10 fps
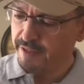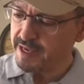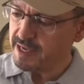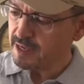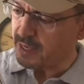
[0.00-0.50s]

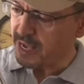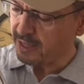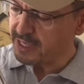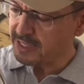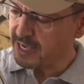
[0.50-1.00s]
the
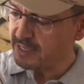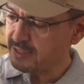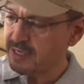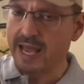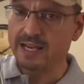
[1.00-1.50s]

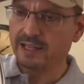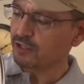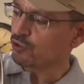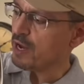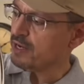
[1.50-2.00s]
LEDs and
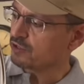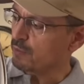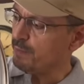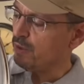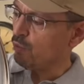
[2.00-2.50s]
electronics are
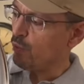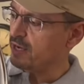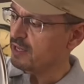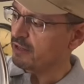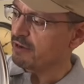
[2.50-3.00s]
built
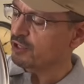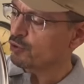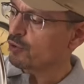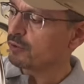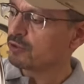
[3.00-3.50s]
right in, they're
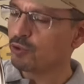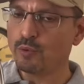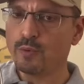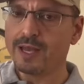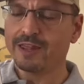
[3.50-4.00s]
integral
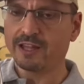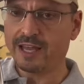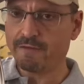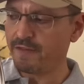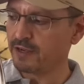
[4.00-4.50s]
to the
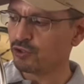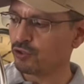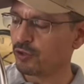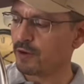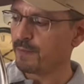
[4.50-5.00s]
light
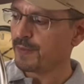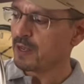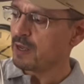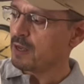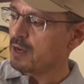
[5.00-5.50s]
fixture.
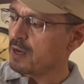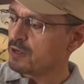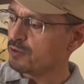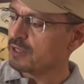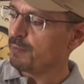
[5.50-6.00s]

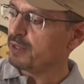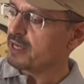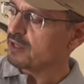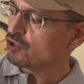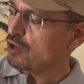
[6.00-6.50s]
You simply
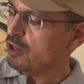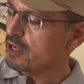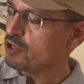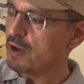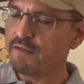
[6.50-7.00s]
install
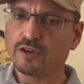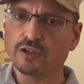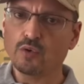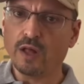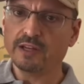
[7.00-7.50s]
it, you'll have a
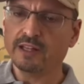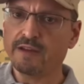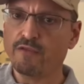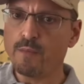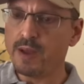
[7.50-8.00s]
good quality
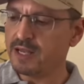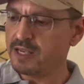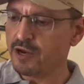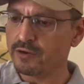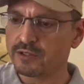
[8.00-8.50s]
light for many
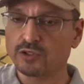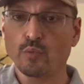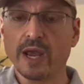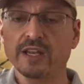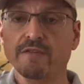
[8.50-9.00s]
years. It's
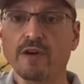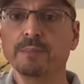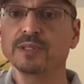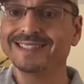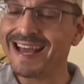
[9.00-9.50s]
rated for
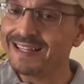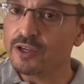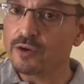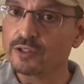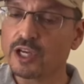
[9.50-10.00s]
up to 10
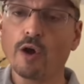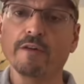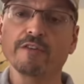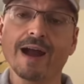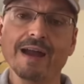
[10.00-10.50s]
years,
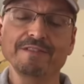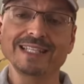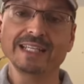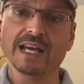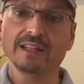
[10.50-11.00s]
however, I've
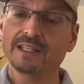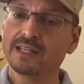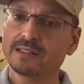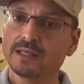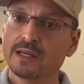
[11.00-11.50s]
seen
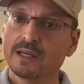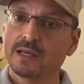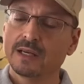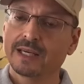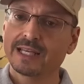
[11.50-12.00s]
LEDs
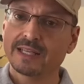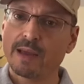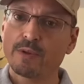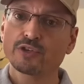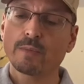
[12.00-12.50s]
get
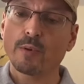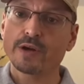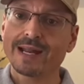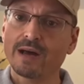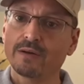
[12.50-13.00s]
damaged or
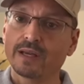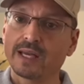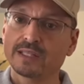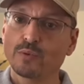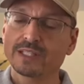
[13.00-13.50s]
burned out
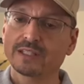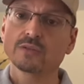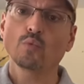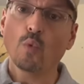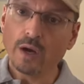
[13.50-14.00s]
as recent
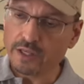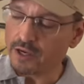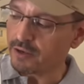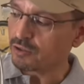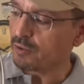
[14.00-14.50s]
as one
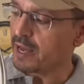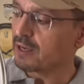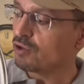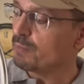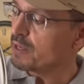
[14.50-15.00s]
year. So
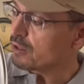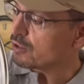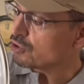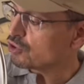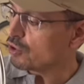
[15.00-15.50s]
that could be a
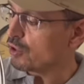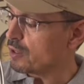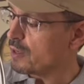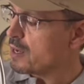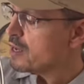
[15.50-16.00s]

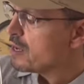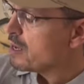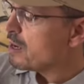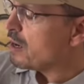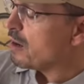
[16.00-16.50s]
concern.
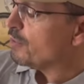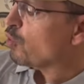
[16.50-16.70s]
Um, the